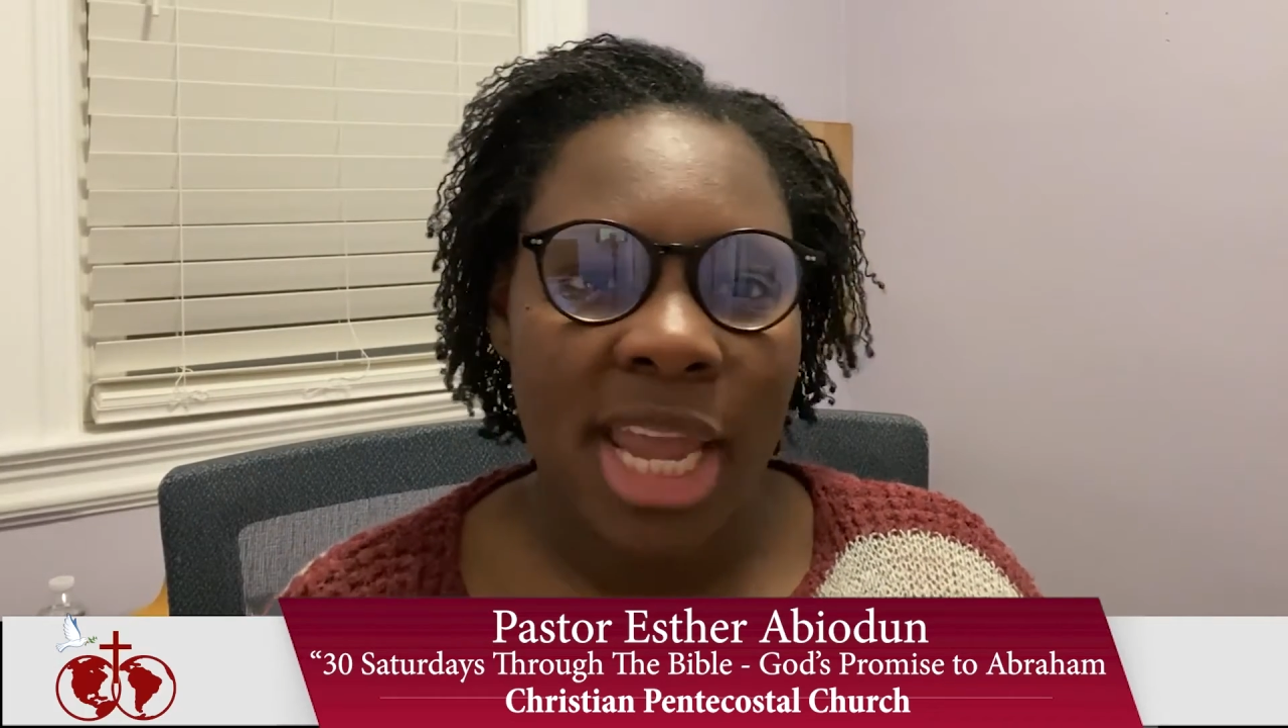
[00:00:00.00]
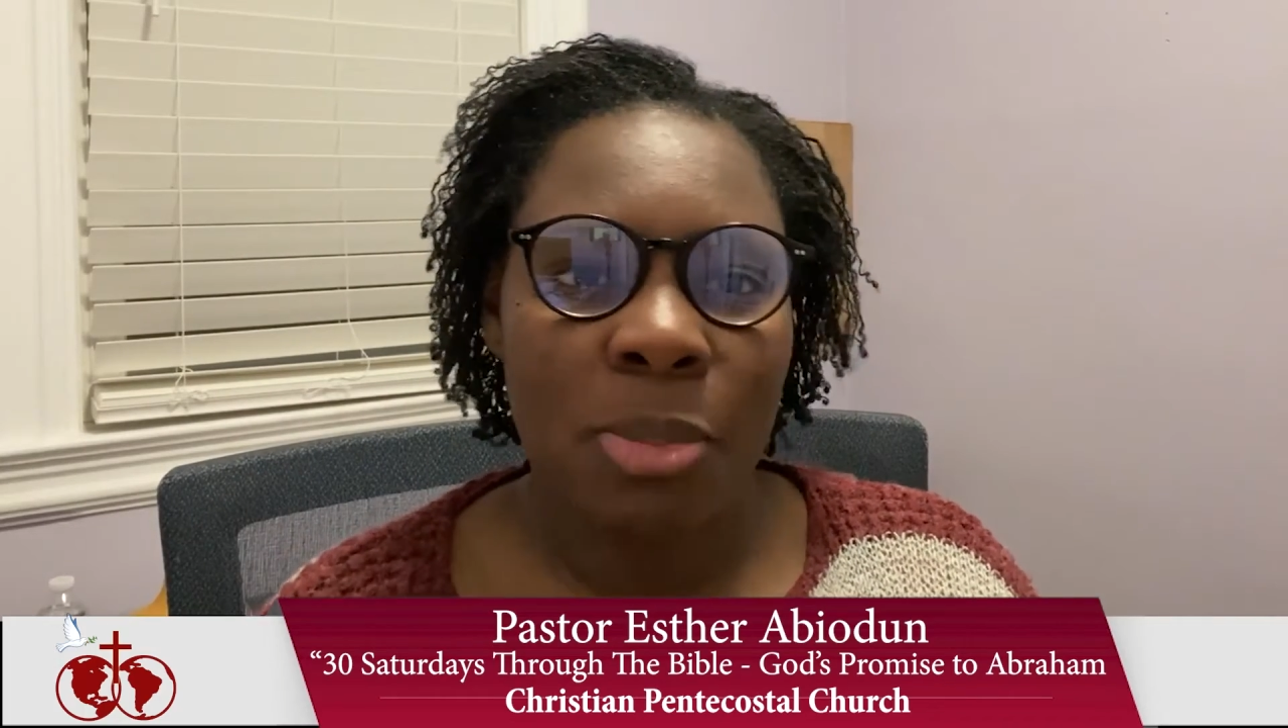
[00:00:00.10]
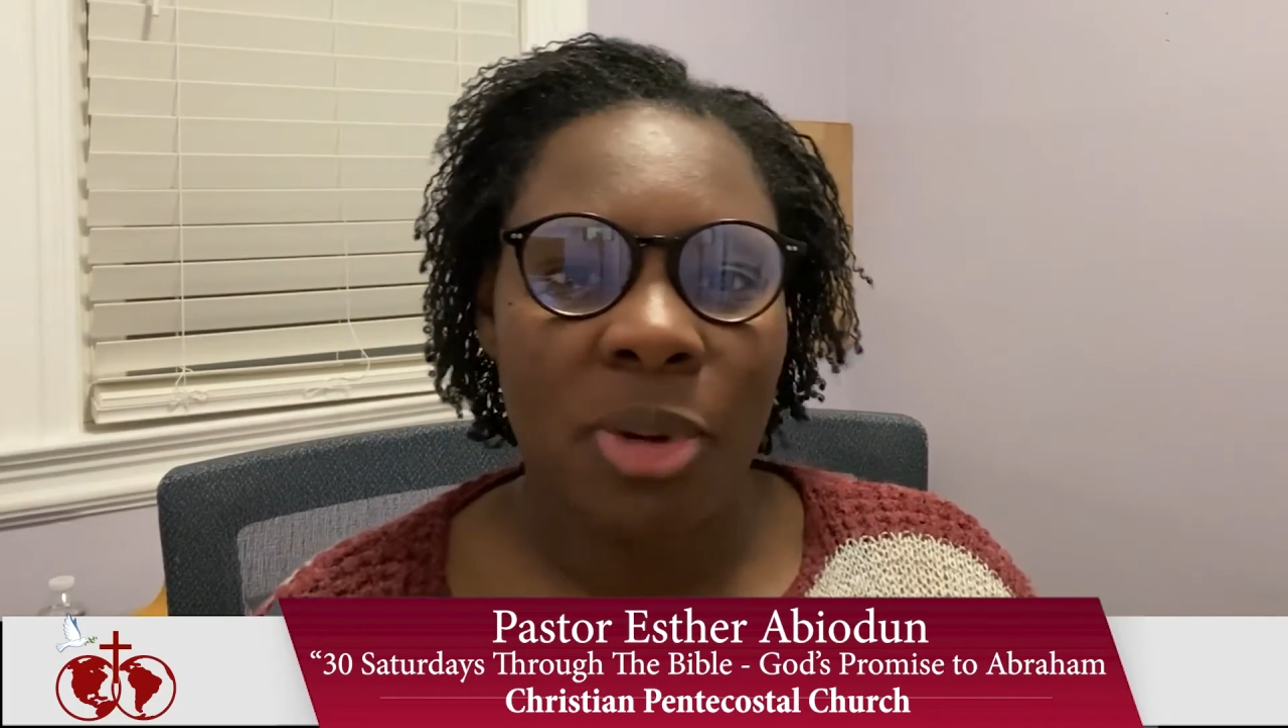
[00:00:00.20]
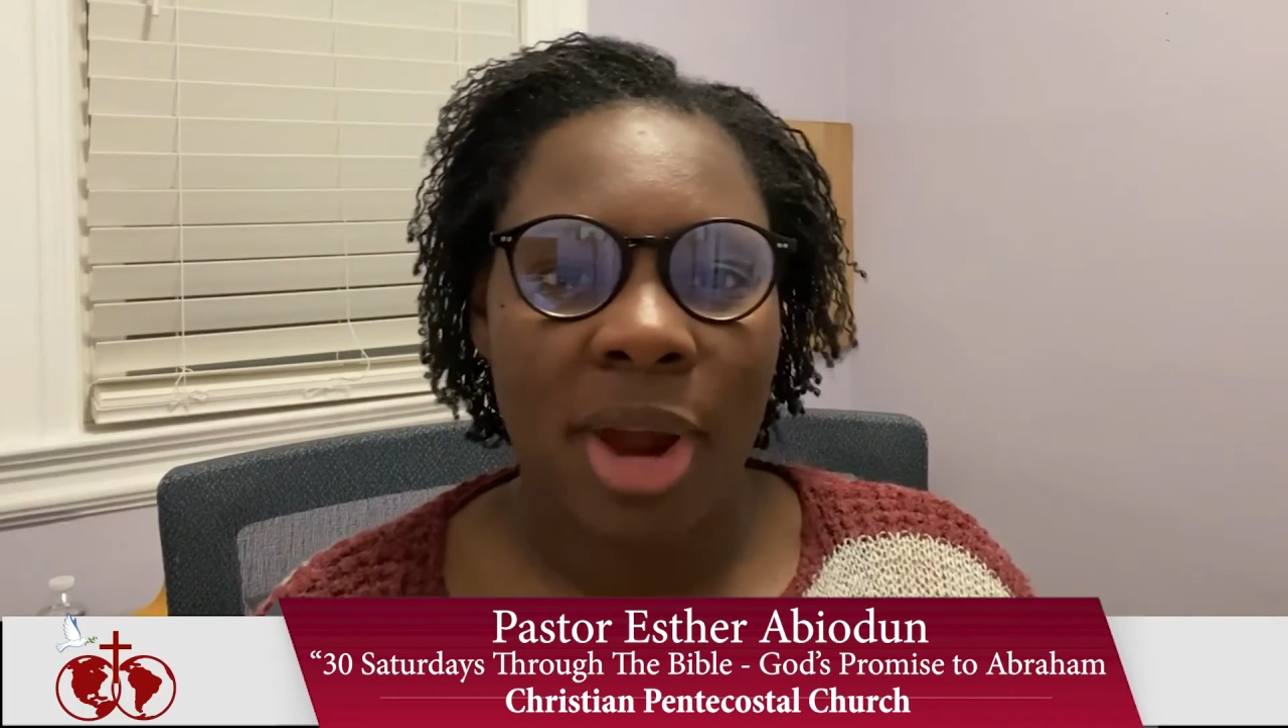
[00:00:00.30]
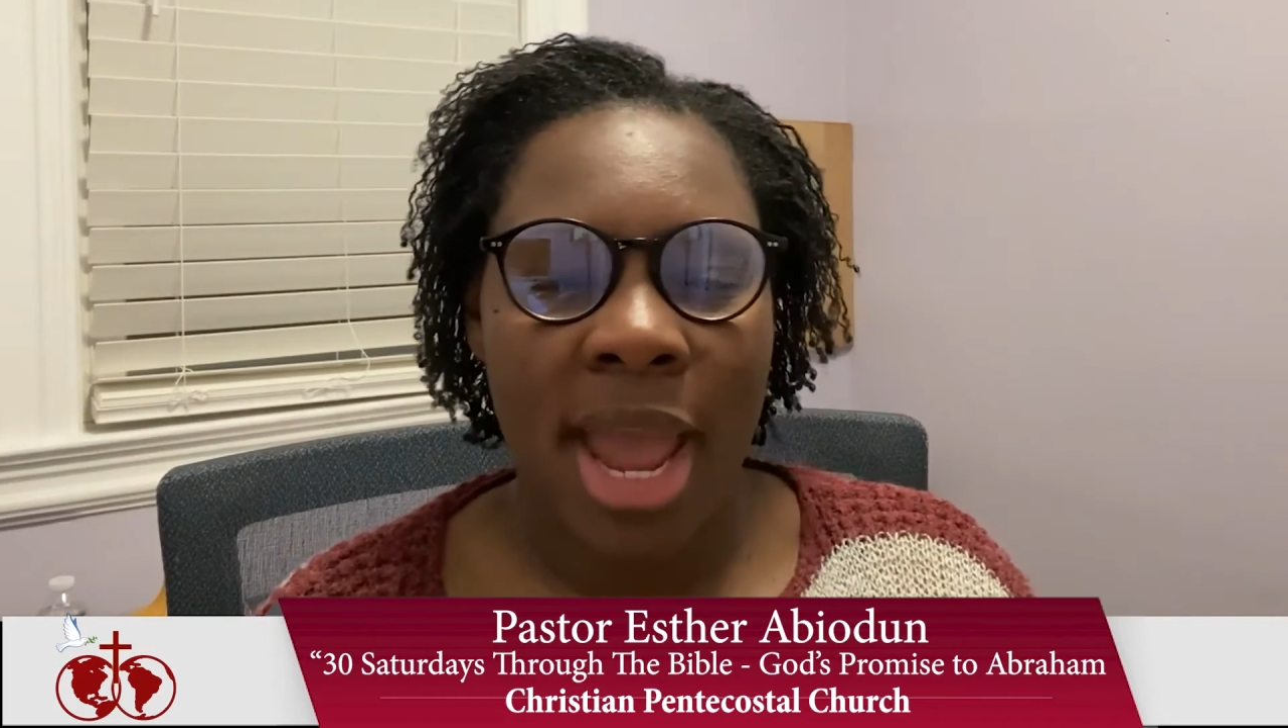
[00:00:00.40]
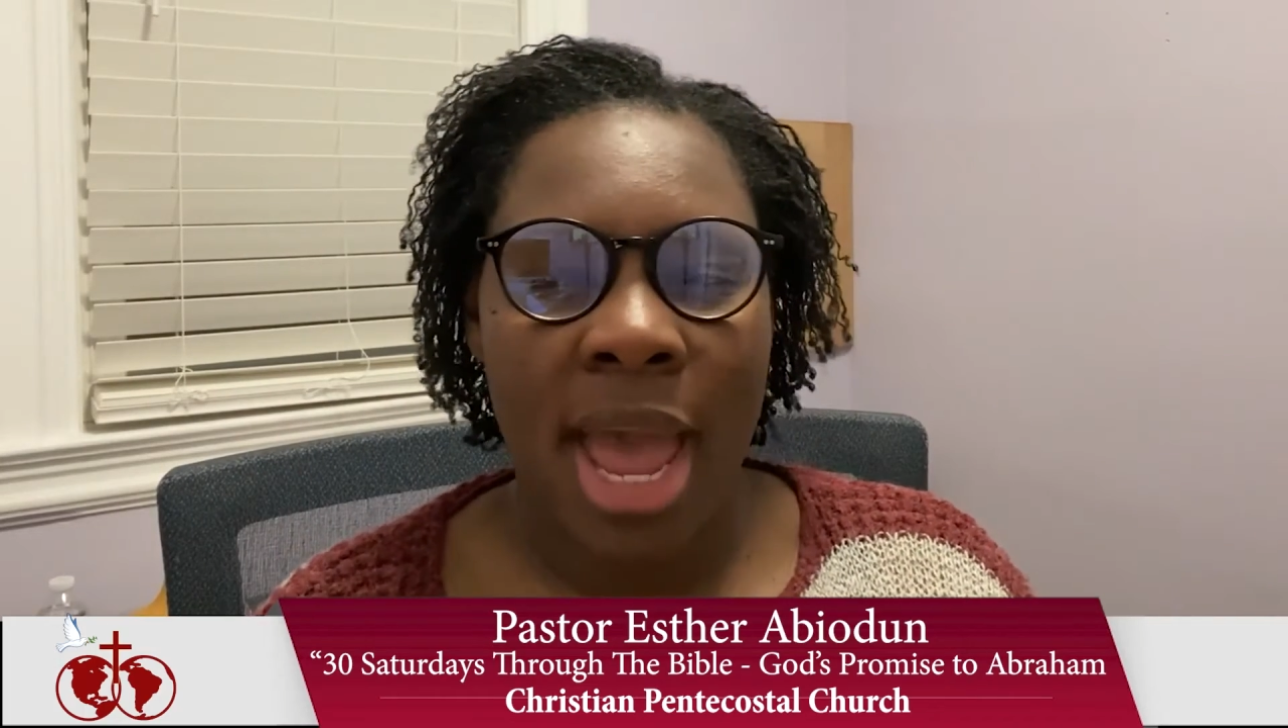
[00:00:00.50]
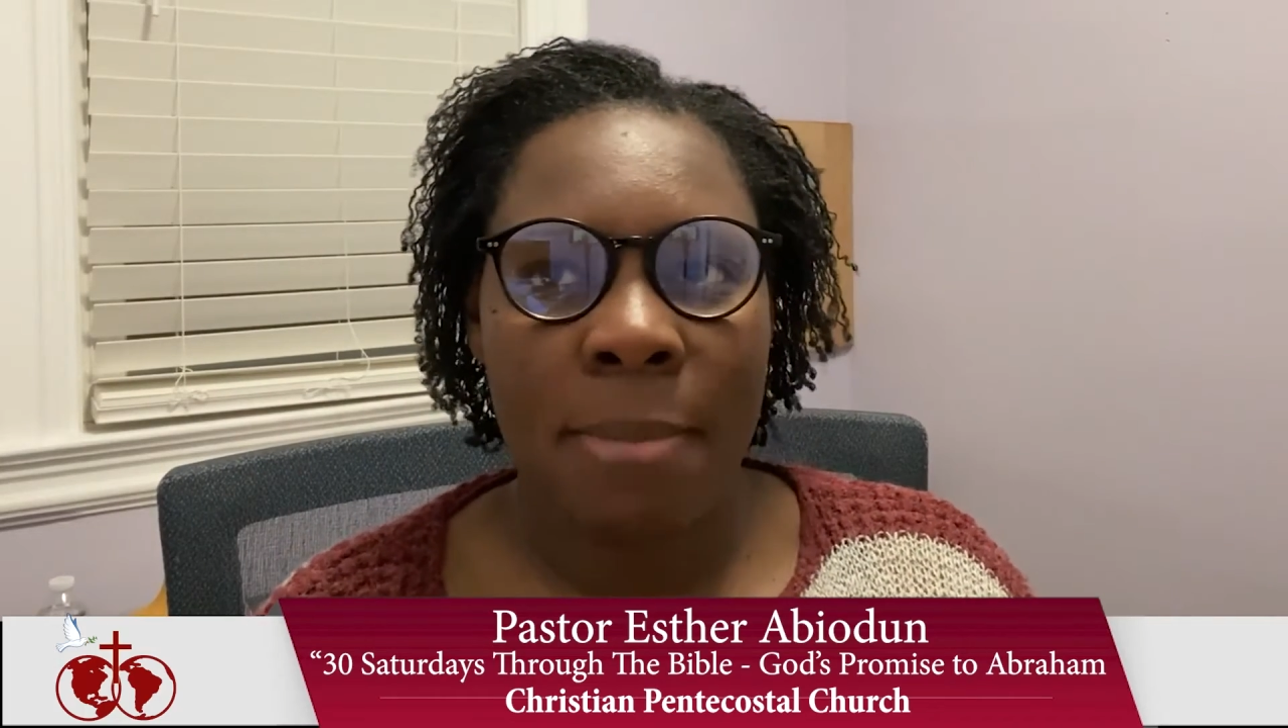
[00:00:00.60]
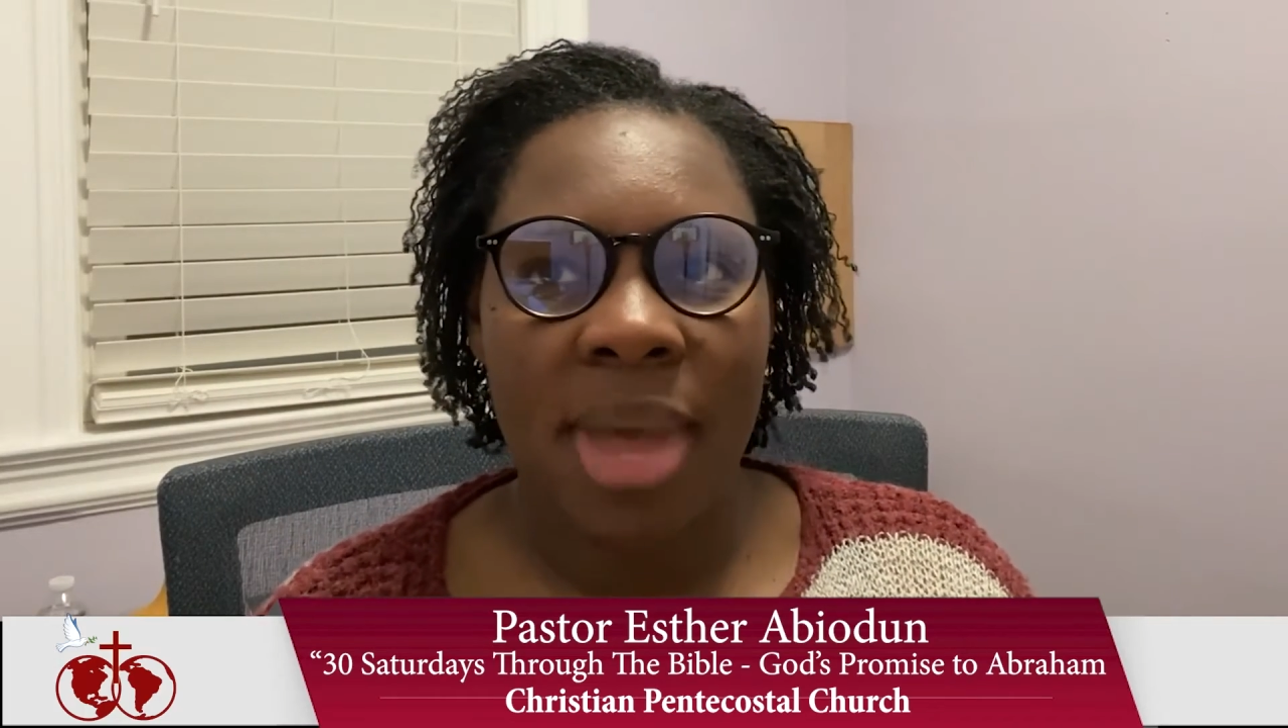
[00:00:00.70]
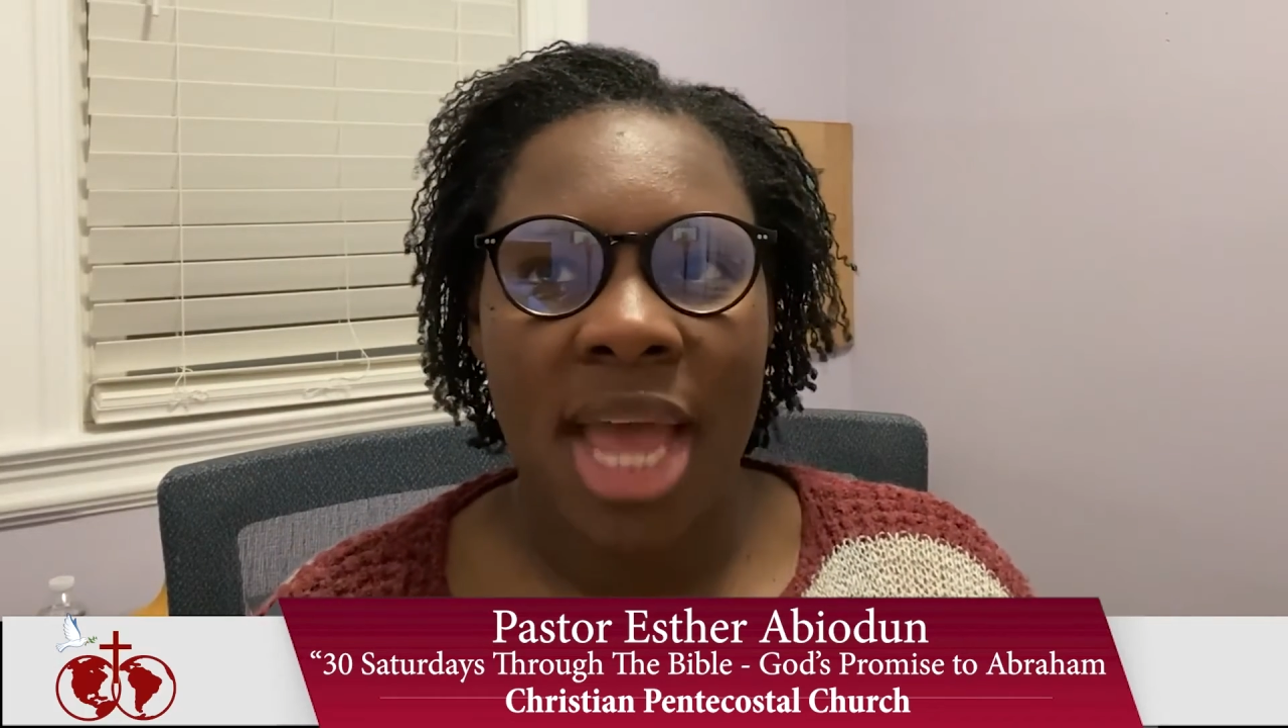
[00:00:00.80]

Abraham